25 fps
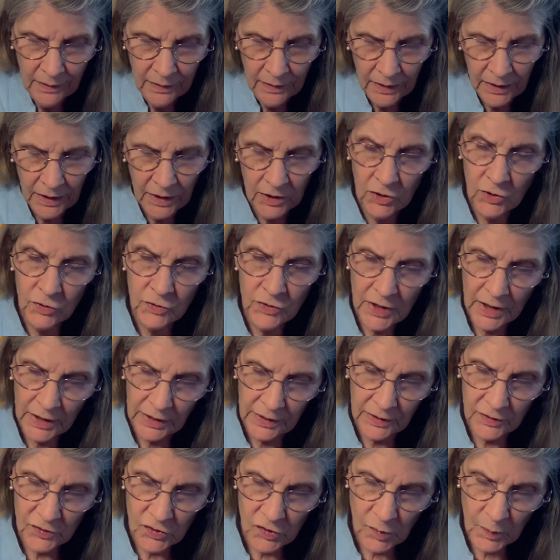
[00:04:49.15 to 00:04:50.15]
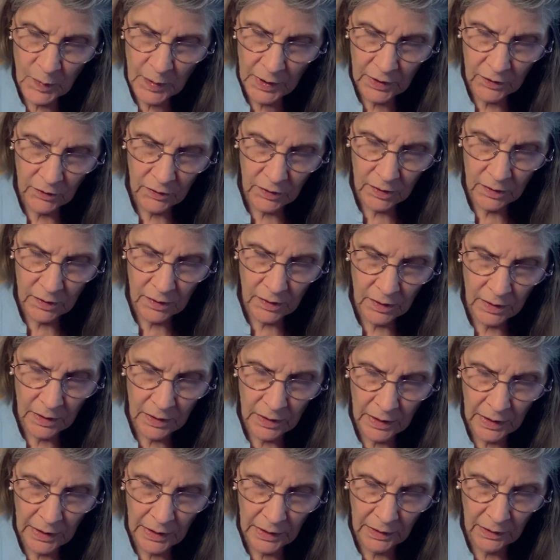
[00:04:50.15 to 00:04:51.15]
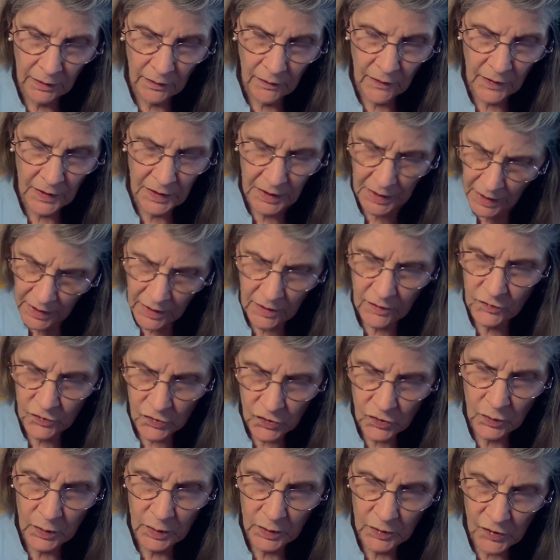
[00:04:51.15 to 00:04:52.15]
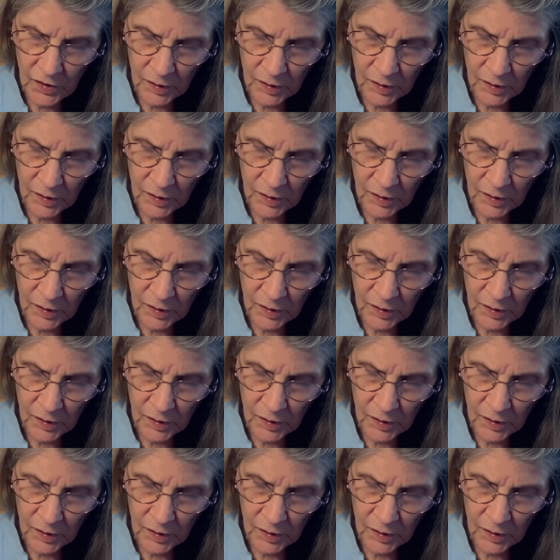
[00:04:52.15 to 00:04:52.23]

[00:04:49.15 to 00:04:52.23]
can you tell us about the Knight of Swords?